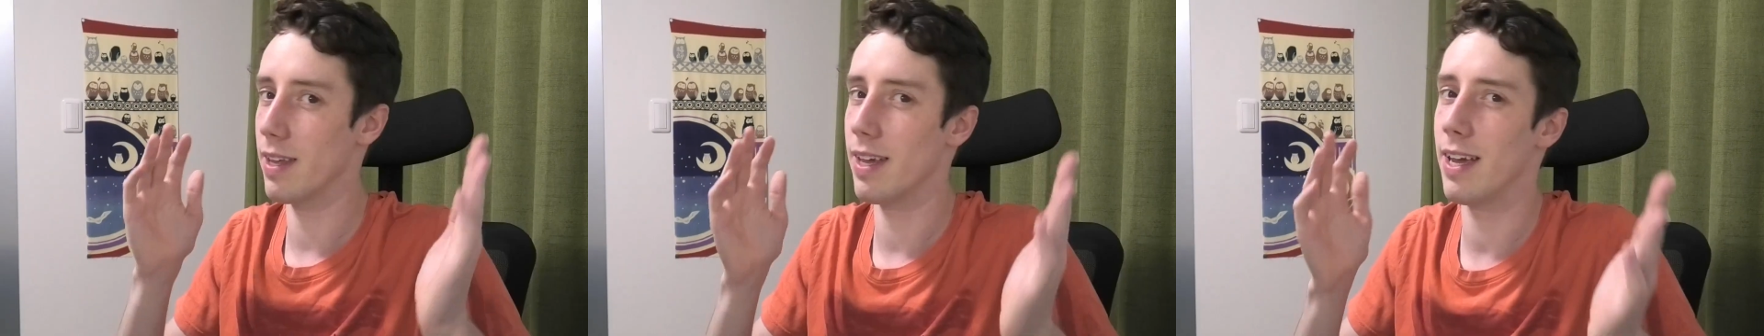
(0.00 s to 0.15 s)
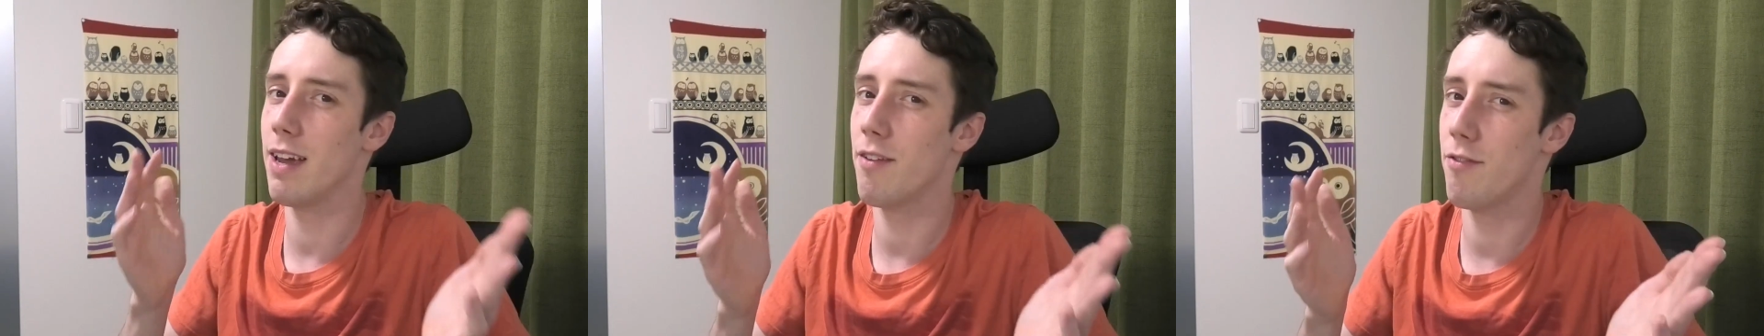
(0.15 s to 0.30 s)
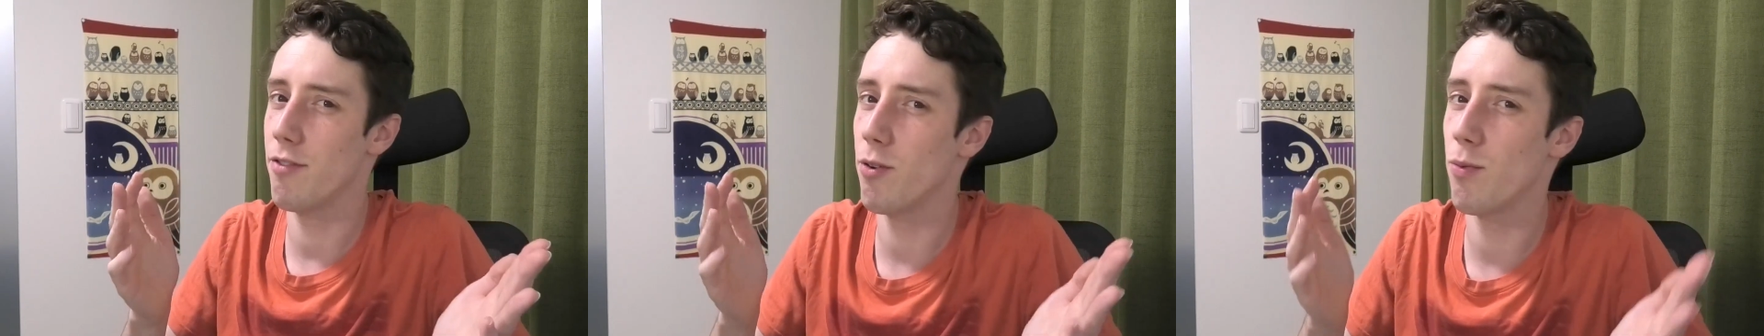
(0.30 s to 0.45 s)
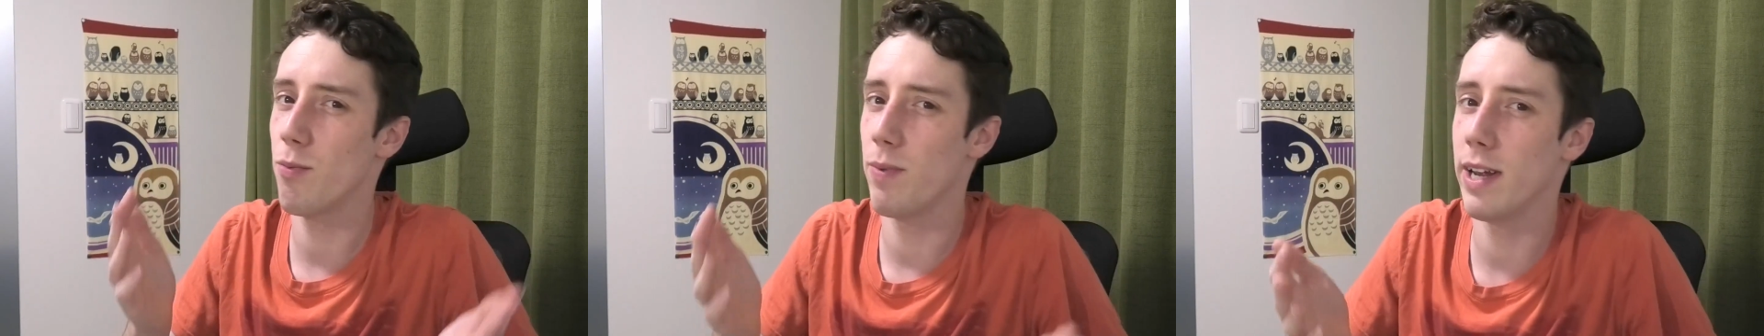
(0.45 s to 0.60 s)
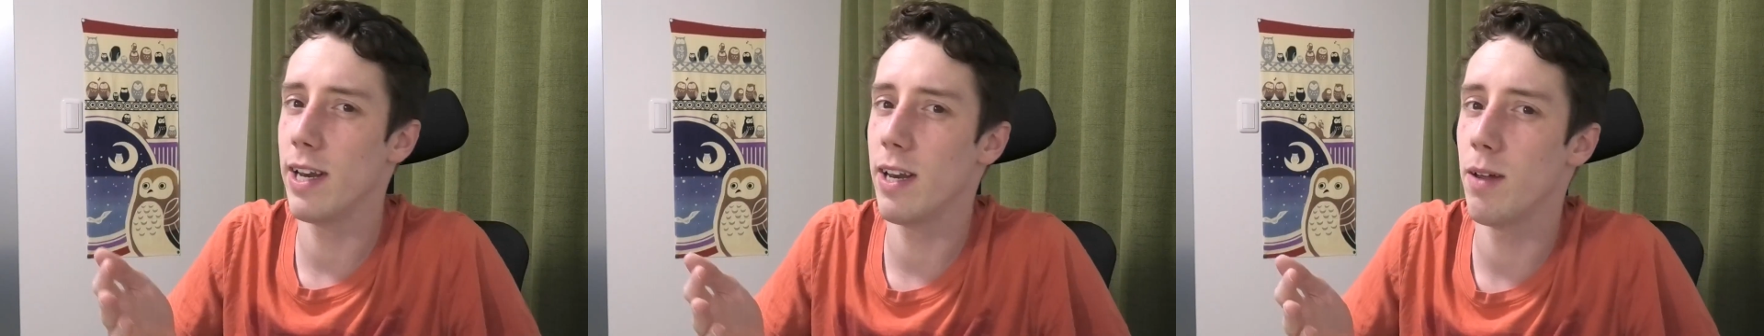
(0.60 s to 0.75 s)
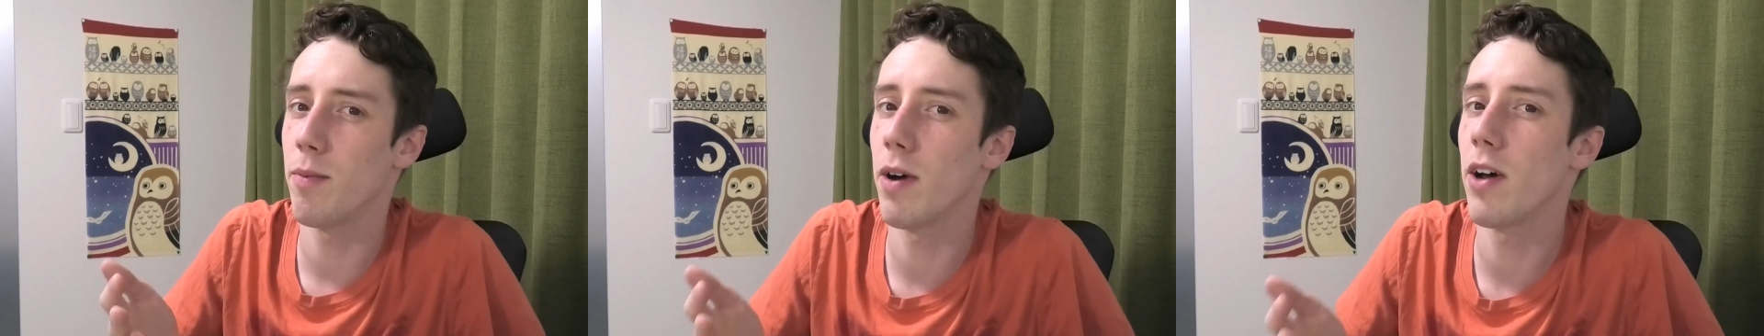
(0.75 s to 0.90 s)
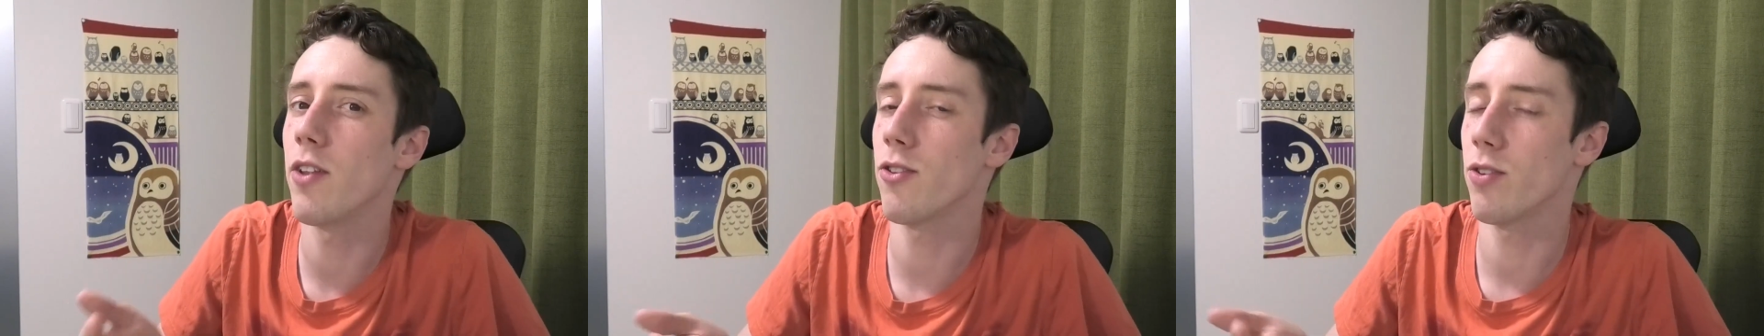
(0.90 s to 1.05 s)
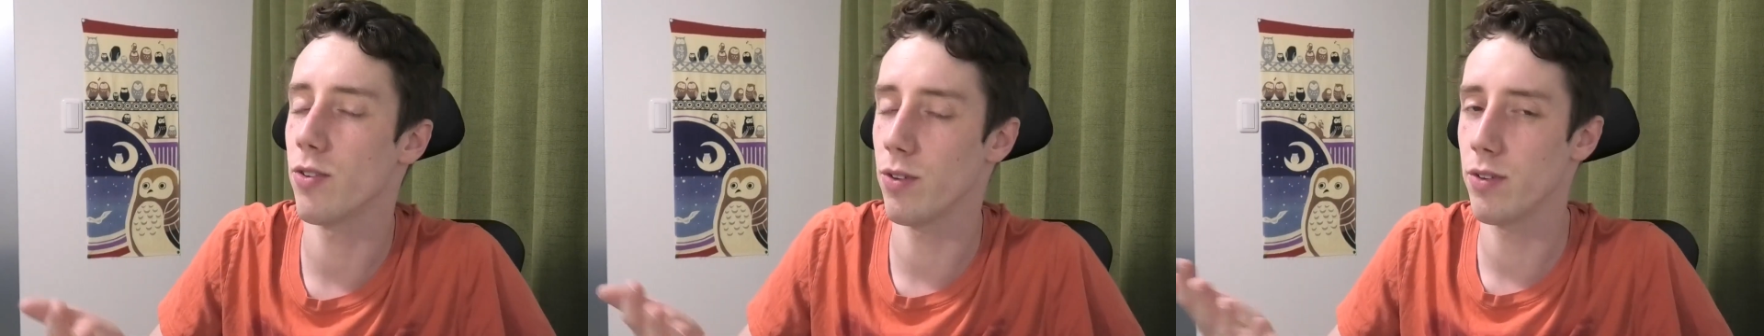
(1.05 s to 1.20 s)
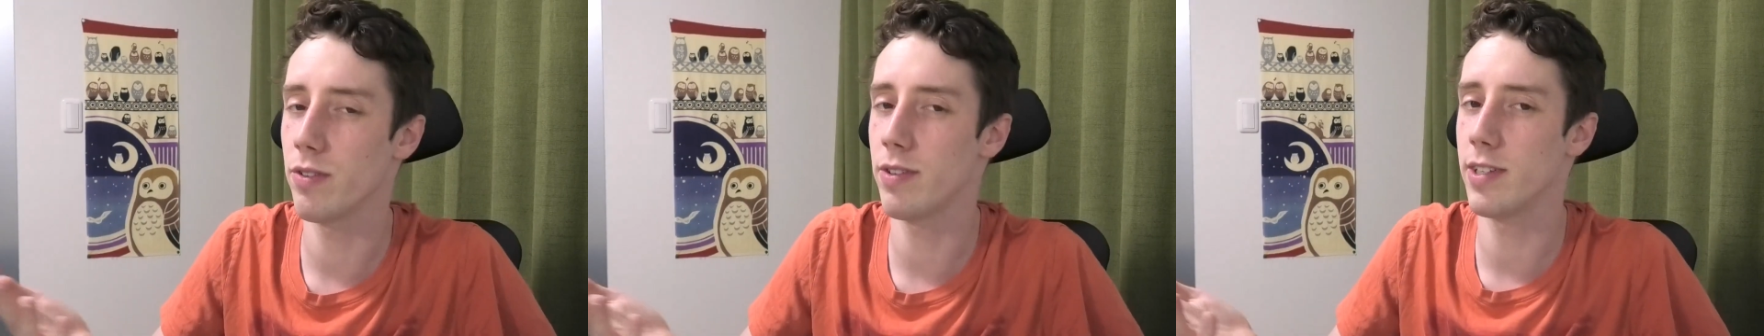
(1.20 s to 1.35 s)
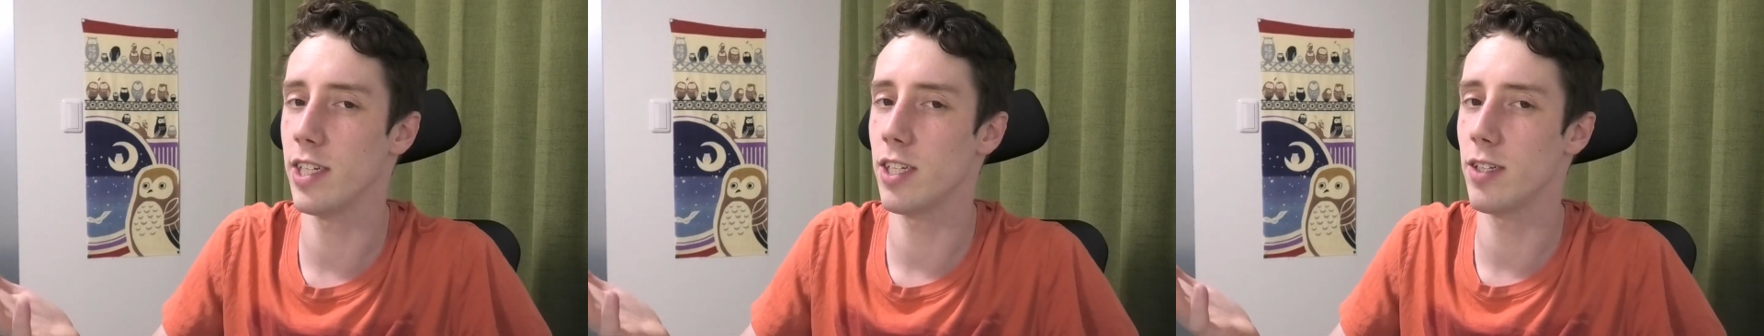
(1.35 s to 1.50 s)
if you really want to
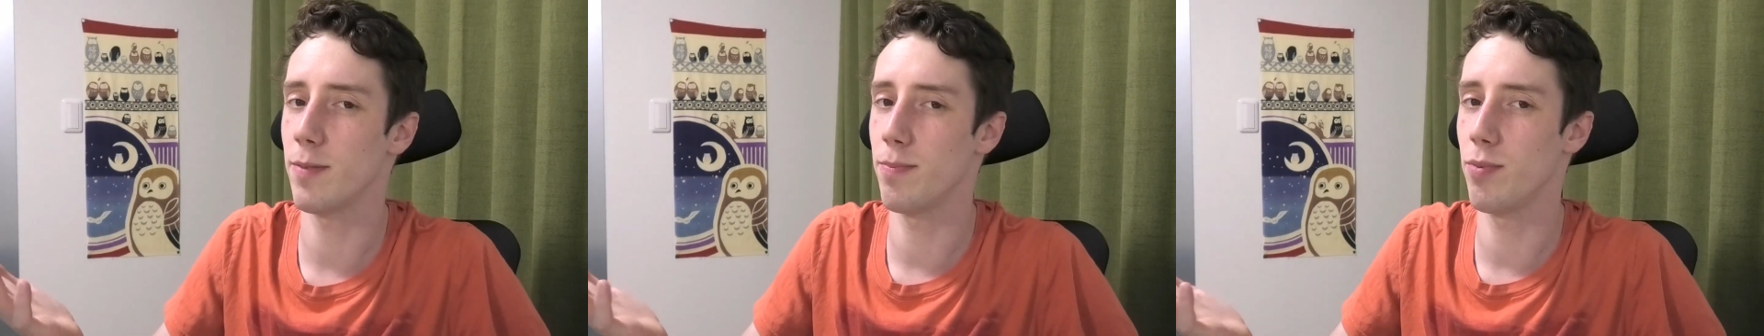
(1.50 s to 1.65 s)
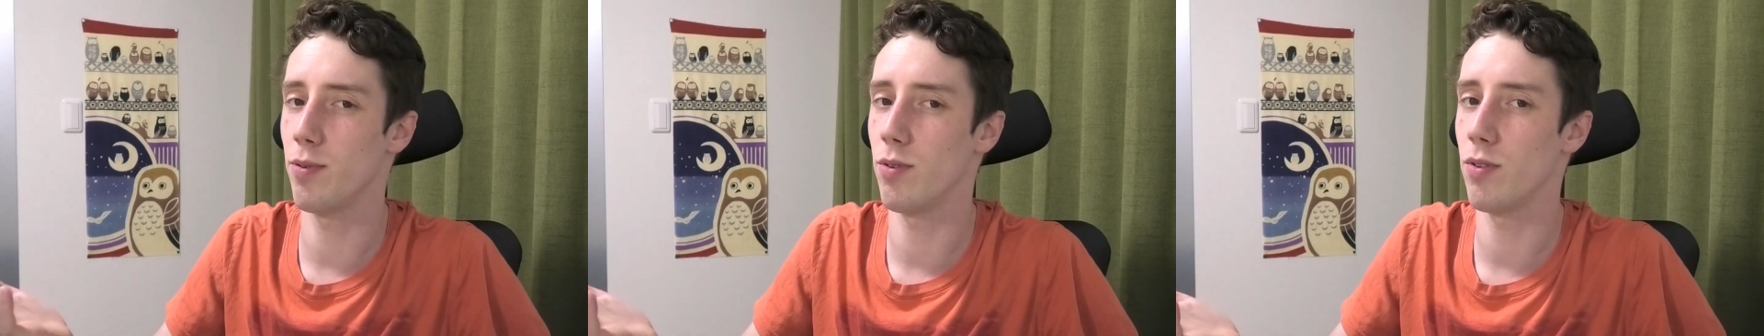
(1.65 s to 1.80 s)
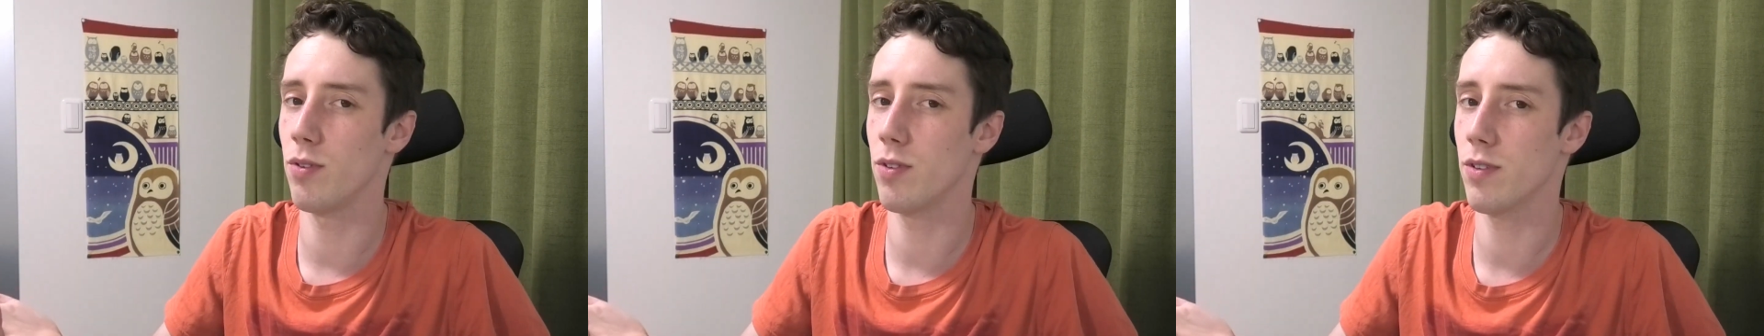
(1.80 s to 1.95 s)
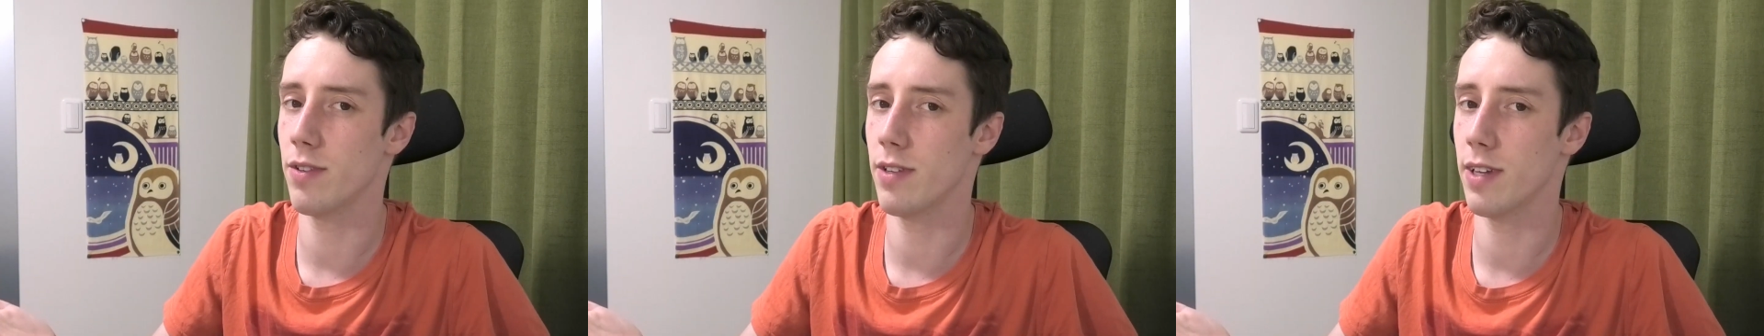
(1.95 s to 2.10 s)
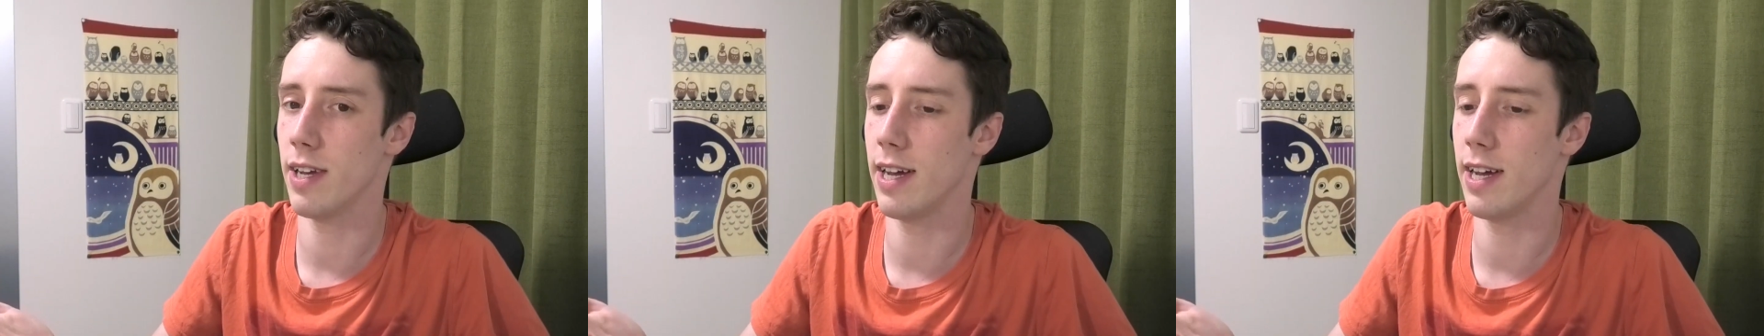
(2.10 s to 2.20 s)
use these books